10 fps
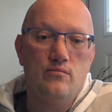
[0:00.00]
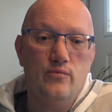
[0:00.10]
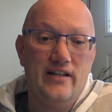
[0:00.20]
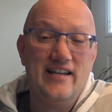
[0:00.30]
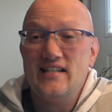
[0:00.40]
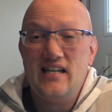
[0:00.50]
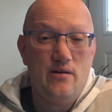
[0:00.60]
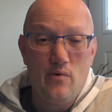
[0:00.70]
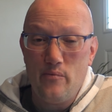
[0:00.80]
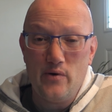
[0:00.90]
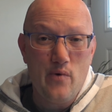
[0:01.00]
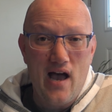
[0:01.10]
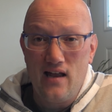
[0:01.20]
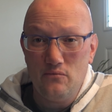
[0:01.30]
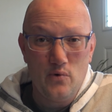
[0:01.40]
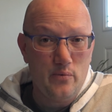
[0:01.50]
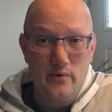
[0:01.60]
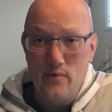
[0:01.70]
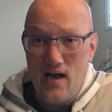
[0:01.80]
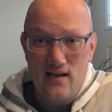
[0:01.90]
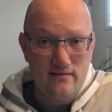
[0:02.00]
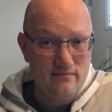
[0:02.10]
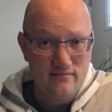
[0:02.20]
We like to eat when we want, where we want,